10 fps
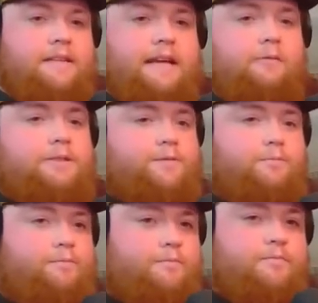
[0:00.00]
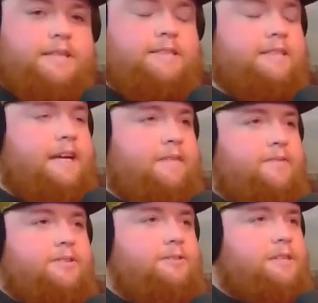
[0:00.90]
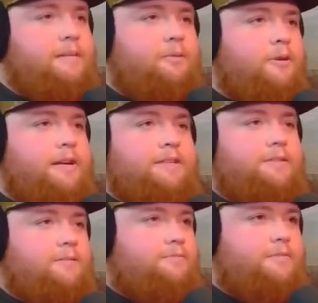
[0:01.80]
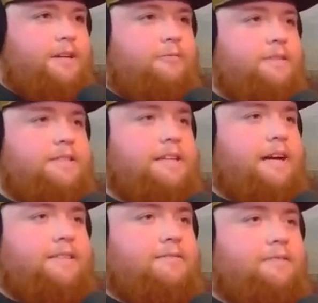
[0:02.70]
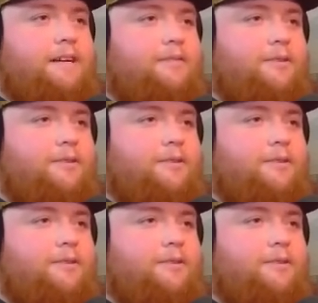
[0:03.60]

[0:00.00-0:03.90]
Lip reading: that was designated for Tuesday mornings or Wednesday nights or whatever.